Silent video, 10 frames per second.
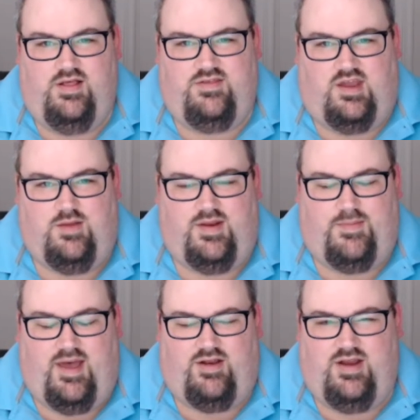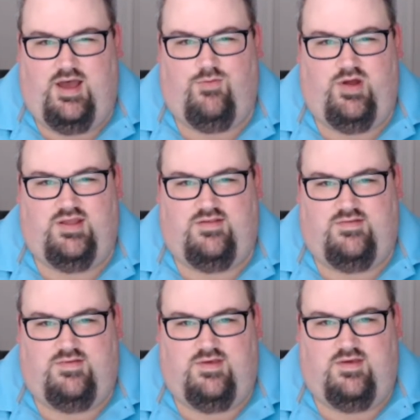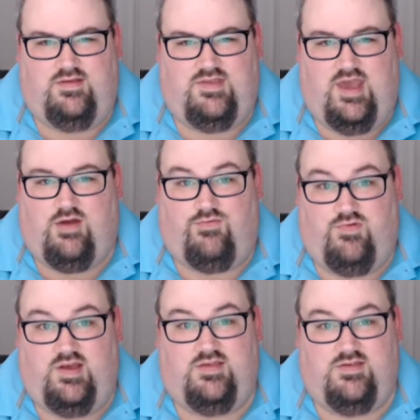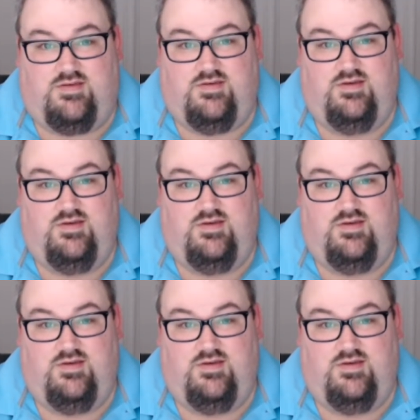sentiment about not wanting to take a risk